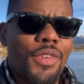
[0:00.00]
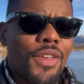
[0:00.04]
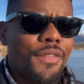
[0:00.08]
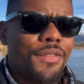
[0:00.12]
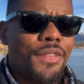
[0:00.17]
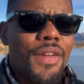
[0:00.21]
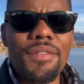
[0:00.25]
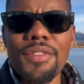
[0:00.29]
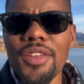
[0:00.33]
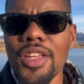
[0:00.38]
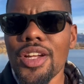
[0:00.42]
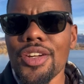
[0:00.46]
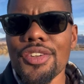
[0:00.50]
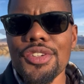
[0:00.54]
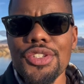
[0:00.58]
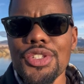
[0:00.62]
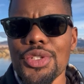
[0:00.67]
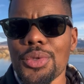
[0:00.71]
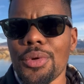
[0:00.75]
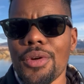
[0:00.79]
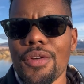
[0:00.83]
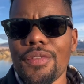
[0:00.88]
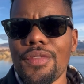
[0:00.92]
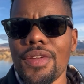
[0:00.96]
1,500
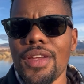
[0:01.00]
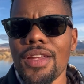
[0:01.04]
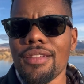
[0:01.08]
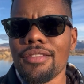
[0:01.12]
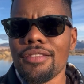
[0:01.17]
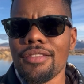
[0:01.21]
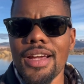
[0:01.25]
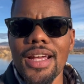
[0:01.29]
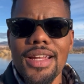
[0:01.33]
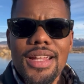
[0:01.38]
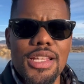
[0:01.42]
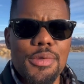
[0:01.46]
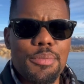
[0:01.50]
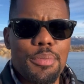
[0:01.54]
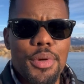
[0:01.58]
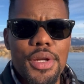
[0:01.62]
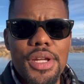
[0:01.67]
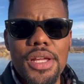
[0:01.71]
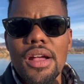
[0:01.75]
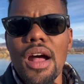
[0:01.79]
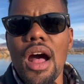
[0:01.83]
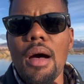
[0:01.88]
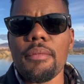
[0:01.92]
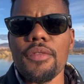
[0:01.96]
square feet, right? That's
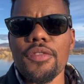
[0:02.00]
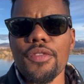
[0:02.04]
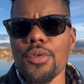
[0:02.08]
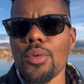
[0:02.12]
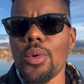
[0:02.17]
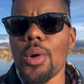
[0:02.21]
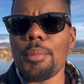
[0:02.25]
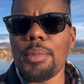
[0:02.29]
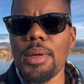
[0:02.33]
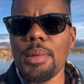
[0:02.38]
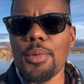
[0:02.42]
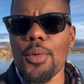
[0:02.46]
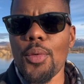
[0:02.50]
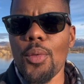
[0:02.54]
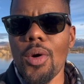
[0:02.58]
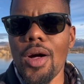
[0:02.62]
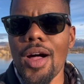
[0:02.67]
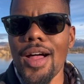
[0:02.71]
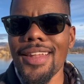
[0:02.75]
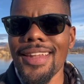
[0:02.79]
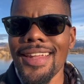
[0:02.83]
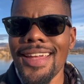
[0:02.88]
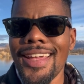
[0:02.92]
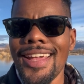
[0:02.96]
pretty common for what people
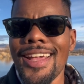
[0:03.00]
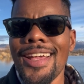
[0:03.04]
want.